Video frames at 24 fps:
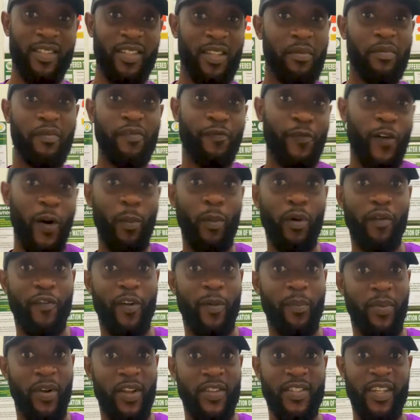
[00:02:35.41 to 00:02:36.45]
some form of
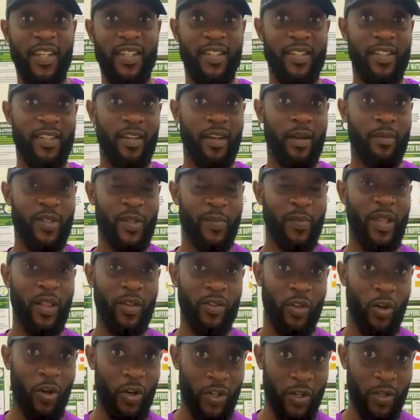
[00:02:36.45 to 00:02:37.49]
unpleasant smell
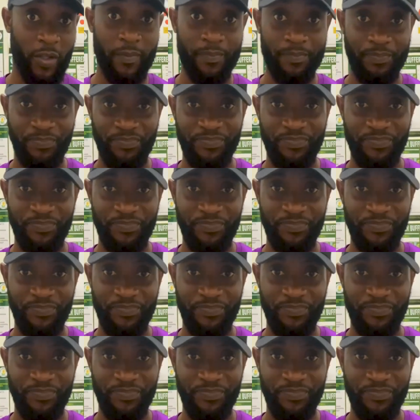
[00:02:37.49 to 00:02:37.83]
and odor.